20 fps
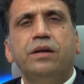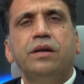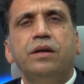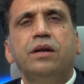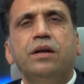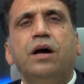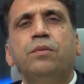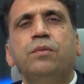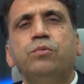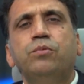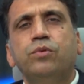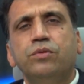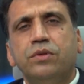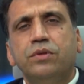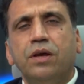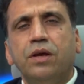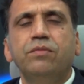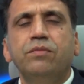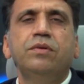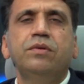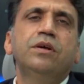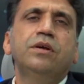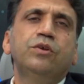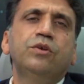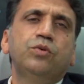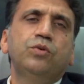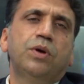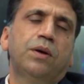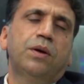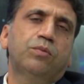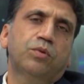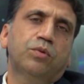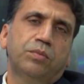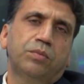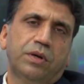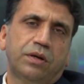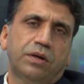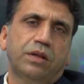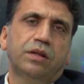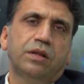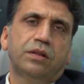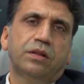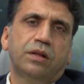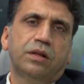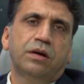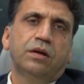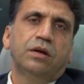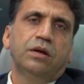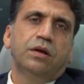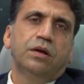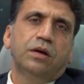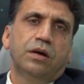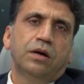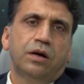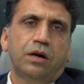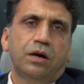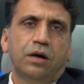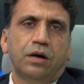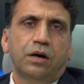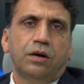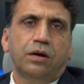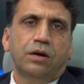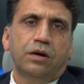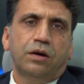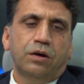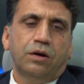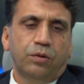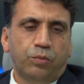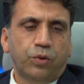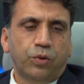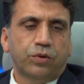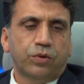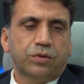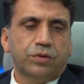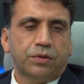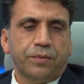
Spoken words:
up to 7 years you have to maintain the books.